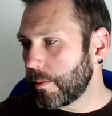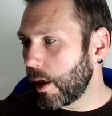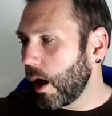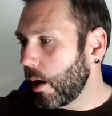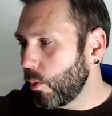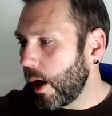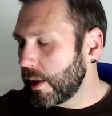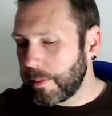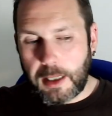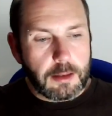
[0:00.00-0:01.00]
Calm wax
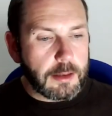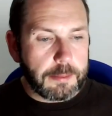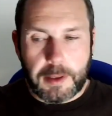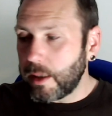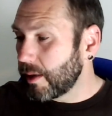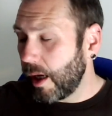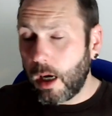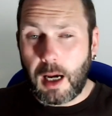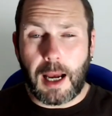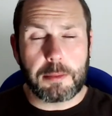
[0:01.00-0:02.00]
melts because they are
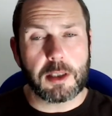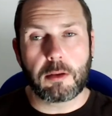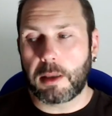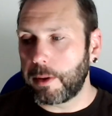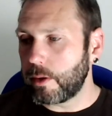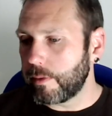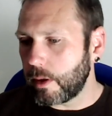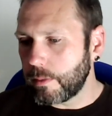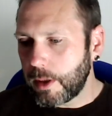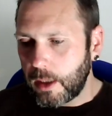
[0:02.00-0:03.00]
absolutely beautiful.
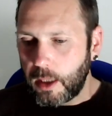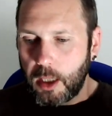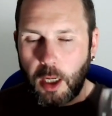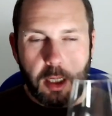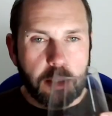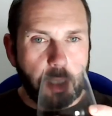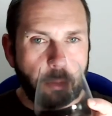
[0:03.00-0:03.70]
So